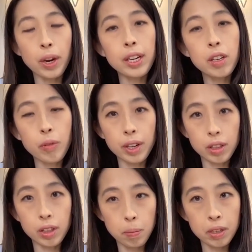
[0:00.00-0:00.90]
integrate a
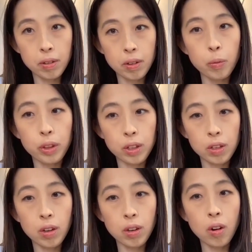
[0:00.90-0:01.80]
little better
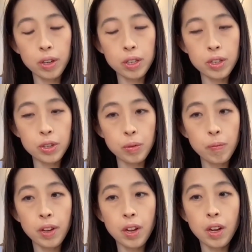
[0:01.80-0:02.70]
within the heart tissue.